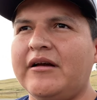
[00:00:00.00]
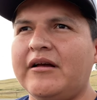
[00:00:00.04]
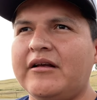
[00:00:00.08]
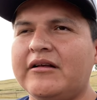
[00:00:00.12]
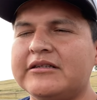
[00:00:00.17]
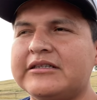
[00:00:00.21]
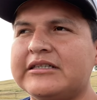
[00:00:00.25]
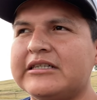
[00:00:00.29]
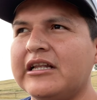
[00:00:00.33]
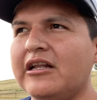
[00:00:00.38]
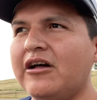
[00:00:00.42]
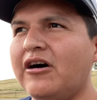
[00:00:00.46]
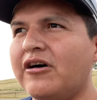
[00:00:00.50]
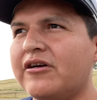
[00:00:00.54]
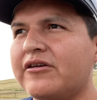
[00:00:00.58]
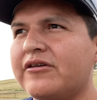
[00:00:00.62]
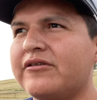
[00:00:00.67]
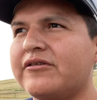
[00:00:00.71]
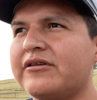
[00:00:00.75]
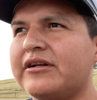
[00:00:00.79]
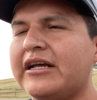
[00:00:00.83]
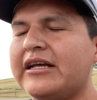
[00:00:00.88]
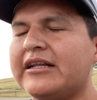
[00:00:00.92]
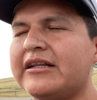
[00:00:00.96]

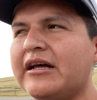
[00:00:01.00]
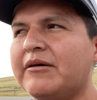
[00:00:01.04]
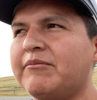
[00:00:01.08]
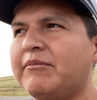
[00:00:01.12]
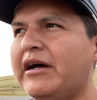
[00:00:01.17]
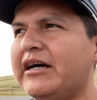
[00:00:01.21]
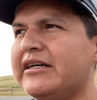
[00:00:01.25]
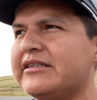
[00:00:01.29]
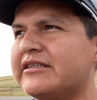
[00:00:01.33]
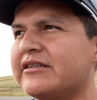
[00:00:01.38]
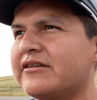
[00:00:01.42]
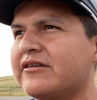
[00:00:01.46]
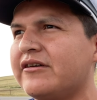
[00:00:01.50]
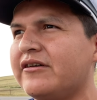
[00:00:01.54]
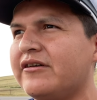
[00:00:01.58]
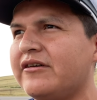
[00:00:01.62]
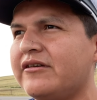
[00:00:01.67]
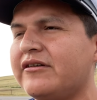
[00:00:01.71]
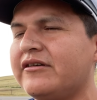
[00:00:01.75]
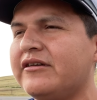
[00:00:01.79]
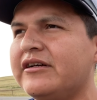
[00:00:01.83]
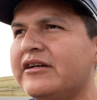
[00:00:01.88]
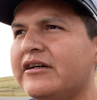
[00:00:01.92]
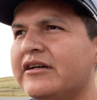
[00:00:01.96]
slaughtered and
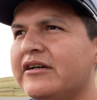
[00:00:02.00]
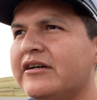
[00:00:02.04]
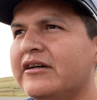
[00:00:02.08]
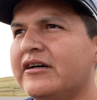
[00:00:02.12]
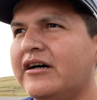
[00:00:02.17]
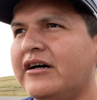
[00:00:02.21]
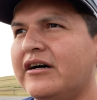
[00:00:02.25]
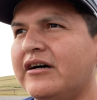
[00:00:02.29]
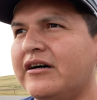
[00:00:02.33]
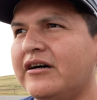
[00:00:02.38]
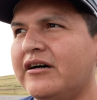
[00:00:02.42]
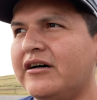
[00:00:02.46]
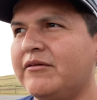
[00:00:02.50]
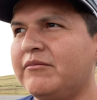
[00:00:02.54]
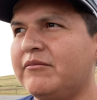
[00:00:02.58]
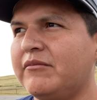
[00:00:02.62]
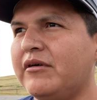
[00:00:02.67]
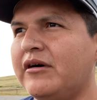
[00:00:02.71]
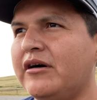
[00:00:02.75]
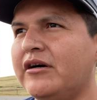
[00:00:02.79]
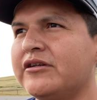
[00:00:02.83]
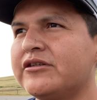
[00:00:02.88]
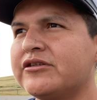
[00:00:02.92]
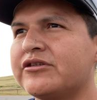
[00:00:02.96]
massacred um,
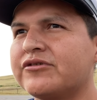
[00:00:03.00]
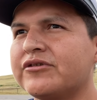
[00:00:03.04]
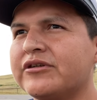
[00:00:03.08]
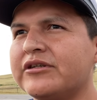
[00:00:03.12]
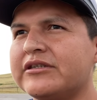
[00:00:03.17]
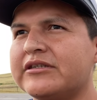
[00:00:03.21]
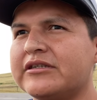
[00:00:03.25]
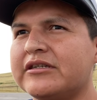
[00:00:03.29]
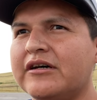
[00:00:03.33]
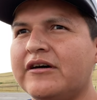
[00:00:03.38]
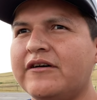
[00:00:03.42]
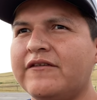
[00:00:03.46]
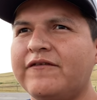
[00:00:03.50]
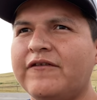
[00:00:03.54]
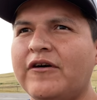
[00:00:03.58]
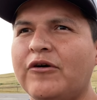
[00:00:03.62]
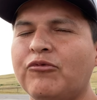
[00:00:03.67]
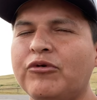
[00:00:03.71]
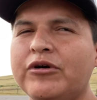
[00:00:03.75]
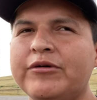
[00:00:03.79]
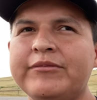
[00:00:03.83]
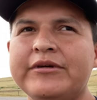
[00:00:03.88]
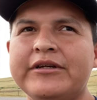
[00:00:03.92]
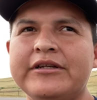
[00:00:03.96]
hundreds of
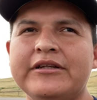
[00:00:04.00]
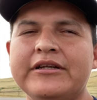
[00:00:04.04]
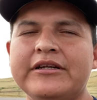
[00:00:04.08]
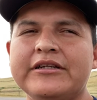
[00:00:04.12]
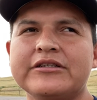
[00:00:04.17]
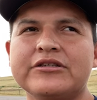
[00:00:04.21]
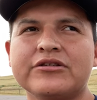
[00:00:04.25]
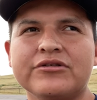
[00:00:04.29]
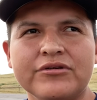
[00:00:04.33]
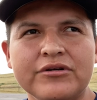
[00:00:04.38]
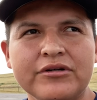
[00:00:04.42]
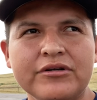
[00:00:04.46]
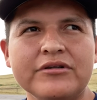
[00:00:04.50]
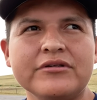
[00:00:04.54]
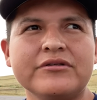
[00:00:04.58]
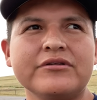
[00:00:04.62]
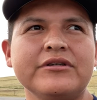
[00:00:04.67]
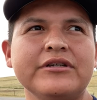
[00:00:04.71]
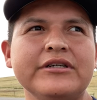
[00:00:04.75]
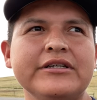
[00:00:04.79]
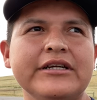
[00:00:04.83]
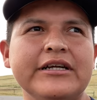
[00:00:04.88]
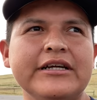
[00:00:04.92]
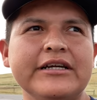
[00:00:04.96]
women and
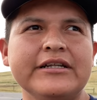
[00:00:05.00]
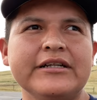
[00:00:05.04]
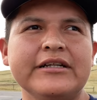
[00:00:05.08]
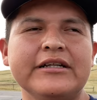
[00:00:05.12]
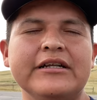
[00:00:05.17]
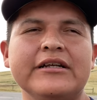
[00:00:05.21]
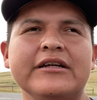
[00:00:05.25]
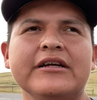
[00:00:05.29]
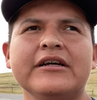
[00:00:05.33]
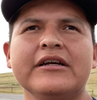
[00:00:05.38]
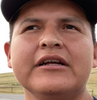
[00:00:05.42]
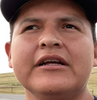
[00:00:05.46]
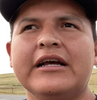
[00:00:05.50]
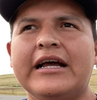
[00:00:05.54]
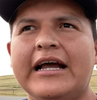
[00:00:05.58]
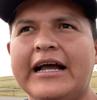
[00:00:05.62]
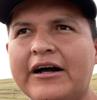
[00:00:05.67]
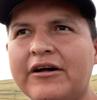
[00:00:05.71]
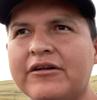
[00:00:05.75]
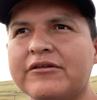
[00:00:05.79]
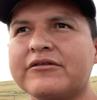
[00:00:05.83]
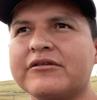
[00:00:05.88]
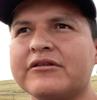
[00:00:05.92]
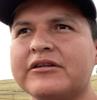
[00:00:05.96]
children and
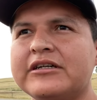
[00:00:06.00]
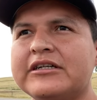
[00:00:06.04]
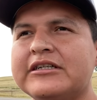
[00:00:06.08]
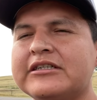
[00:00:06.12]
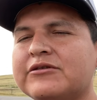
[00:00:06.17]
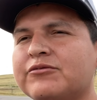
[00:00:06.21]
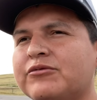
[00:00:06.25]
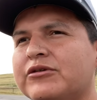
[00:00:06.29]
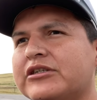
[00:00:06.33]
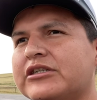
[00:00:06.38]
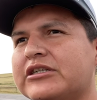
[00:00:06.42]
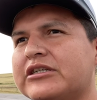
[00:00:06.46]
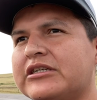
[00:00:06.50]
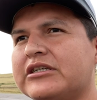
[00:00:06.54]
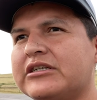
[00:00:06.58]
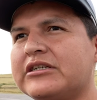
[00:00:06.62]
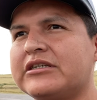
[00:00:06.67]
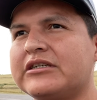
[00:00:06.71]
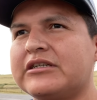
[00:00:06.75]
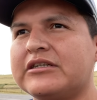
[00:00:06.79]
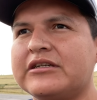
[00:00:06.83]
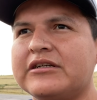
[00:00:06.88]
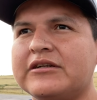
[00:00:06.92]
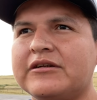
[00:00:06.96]
elderlies,
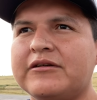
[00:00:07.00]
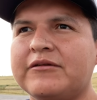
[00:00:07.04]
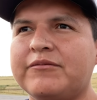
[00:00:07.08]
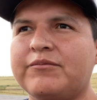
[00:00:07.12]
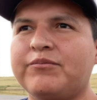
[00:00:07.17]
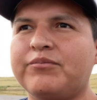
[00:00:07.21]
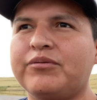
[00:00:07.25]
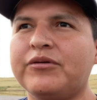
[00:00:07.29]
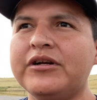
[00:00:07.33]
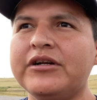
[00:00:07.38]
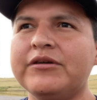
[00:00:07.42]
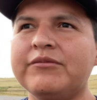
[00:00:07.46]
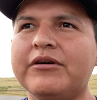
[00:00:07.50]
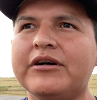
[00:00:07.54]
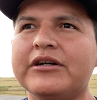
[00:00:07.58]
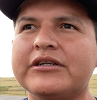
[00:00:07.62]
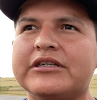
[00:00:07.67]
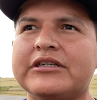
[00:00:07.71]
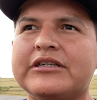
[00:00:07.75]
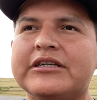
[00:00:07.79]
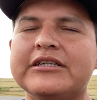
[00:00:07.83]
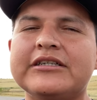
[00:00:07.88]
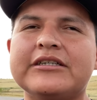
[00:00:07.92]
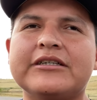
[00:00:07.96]
which pretty
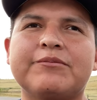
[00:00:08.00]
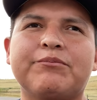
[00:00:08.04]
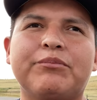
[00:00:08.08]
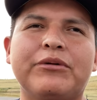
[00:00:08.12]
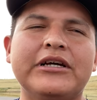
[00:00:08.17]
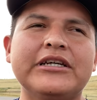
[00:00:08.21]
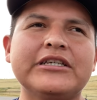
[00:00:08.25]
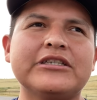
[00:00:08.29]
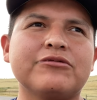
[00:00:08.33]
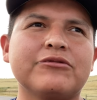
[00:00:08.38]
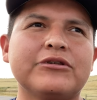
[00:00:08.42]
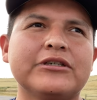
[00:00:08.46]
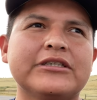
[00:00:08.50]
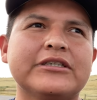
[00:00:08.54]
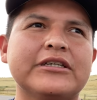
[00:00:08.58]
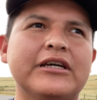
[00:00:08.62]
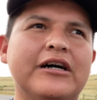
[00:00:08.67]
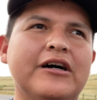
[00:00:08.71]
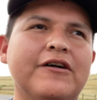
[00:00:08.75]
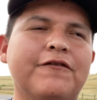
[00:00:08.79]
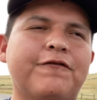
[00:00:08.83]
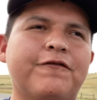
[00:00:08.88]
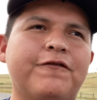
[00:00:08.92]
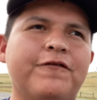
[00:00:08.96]
much this place was
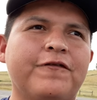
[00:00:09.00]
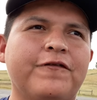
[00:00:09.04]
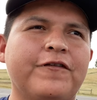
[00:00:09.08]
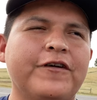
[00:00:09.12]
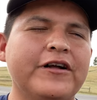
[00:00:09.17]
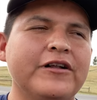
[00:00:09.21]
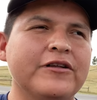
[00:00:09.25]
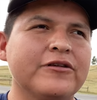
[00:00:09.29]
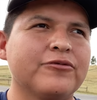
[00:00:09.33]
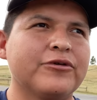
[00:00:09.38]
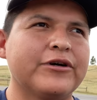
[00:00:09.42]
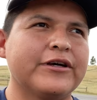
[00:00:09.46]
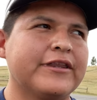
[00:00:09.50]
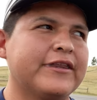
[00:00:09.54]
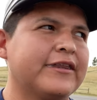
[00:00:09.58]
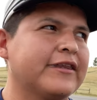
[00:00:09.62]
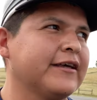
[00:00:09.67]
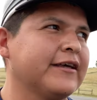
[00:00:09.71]
uh, filled with